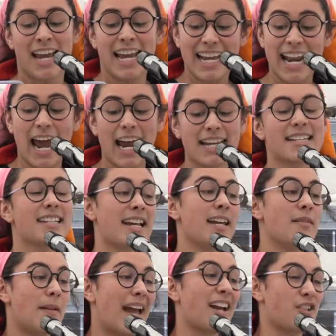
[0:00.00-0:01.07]
in
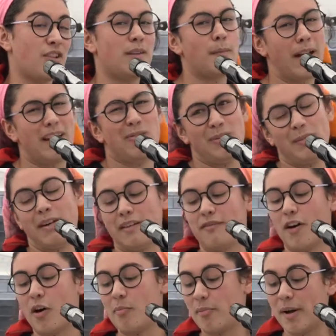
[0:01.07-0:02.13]
hindsight, actually might have been my
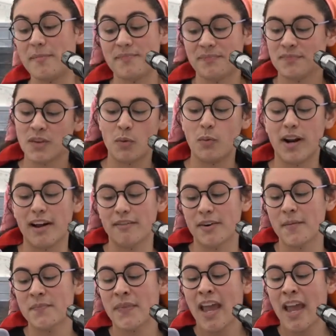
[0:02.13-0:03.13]
fault, but whatever.